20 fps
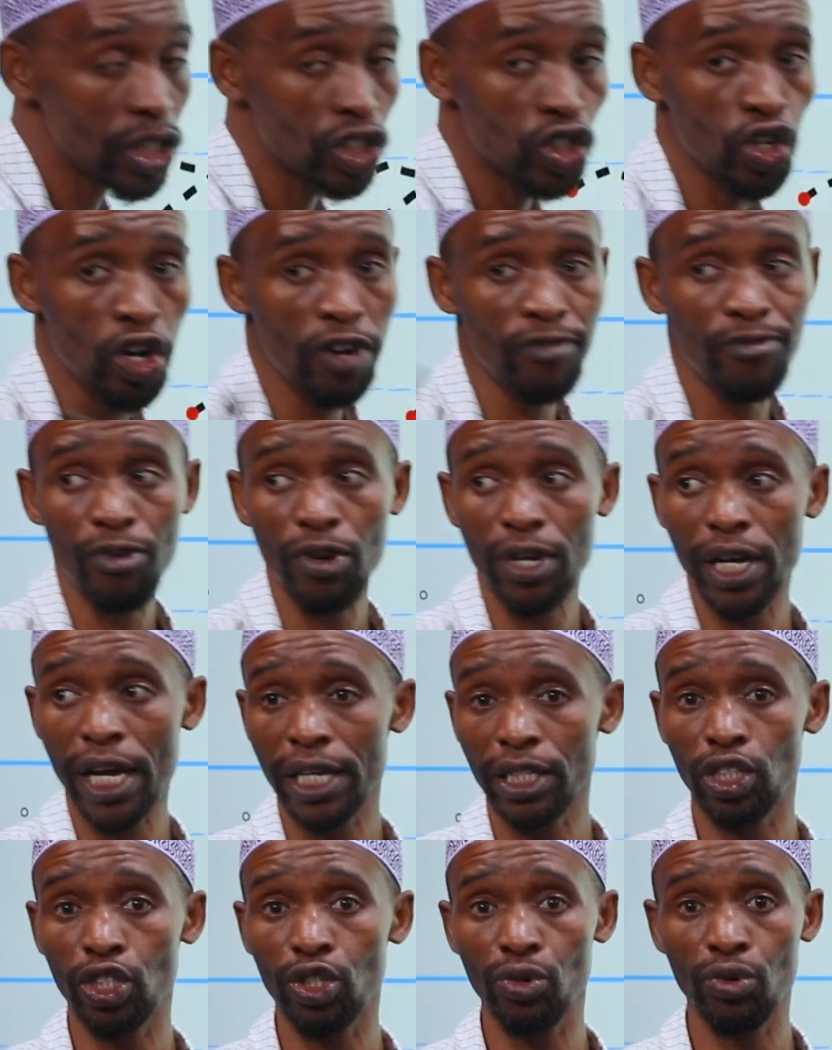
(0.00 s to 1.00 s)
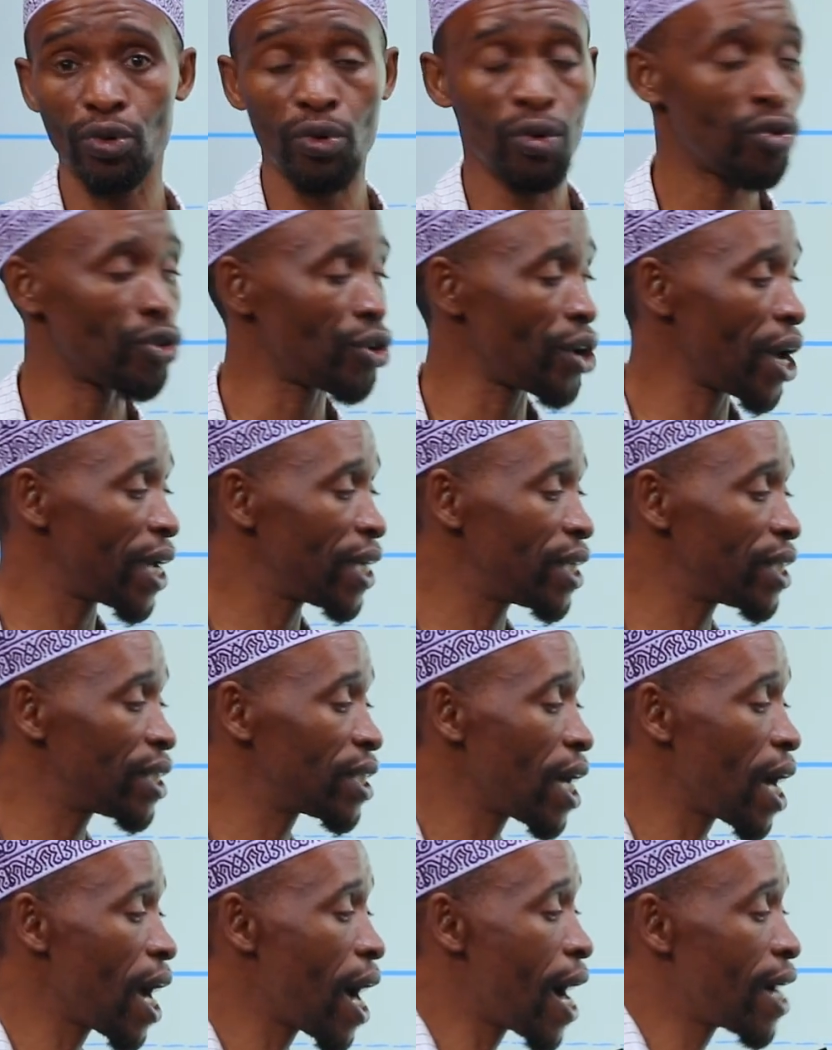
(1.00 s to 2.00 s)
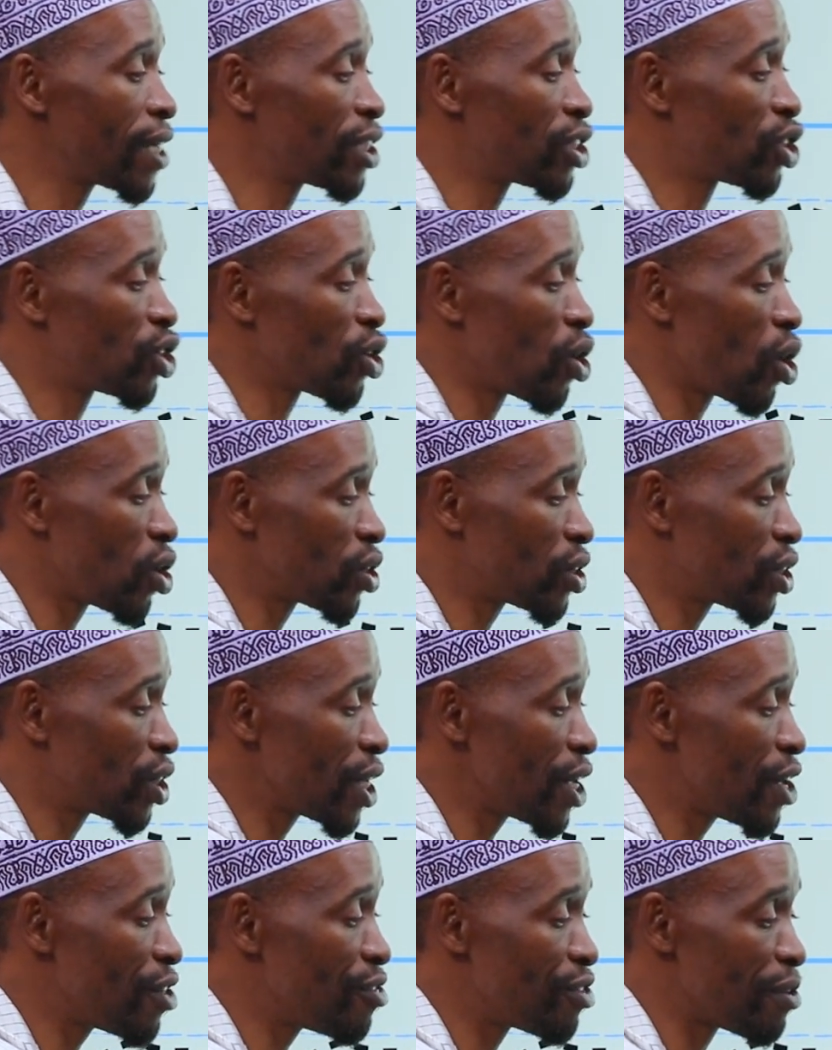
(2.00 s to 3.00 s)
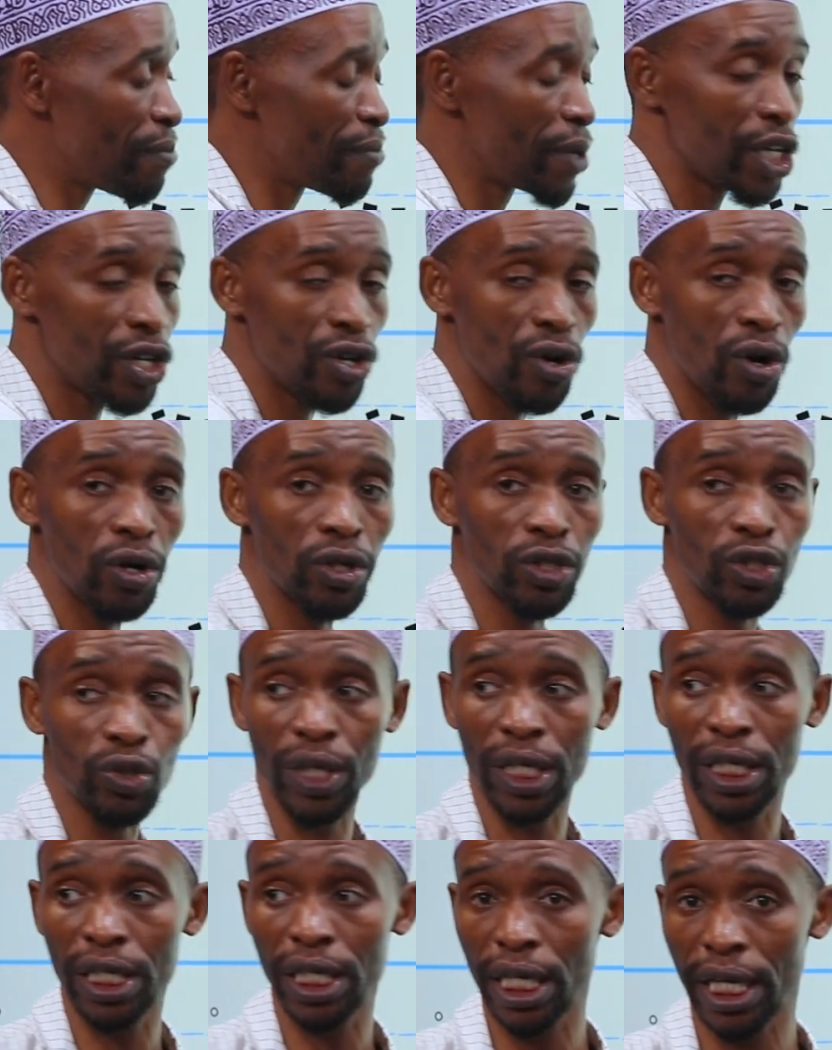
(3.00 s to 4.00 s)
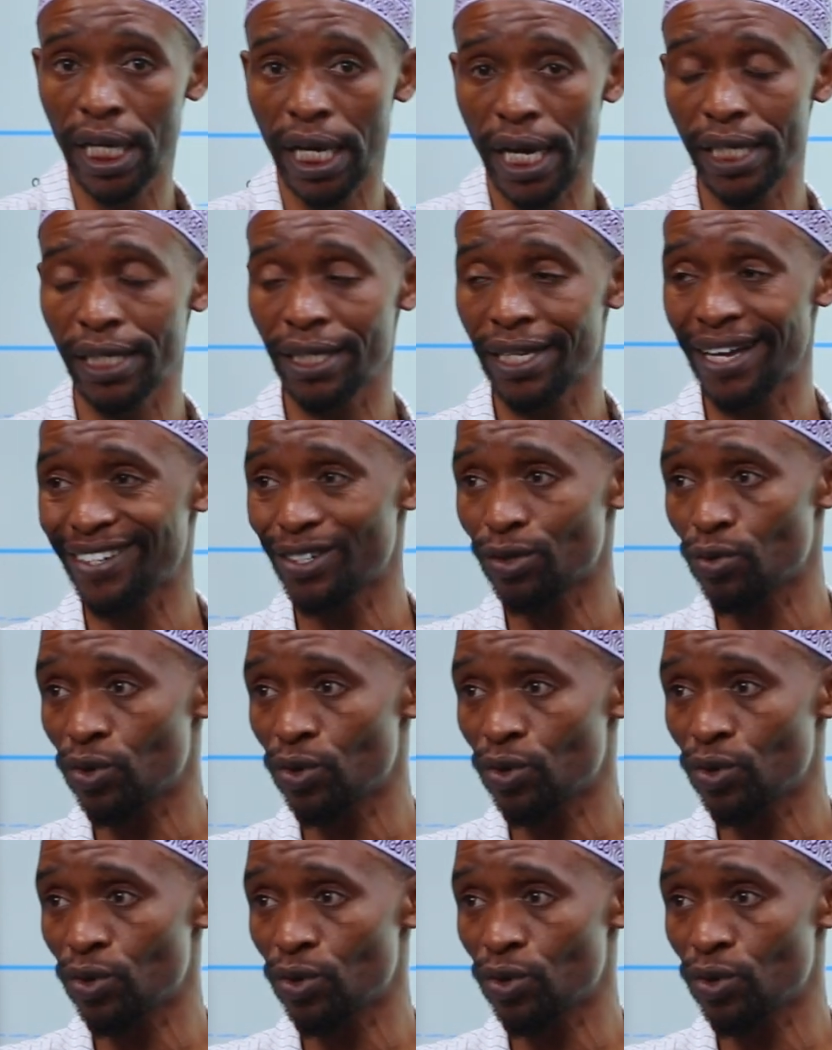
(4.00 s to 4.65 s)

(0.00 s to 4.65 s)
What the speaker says: Don't forget to write a dot in the middle to indicate that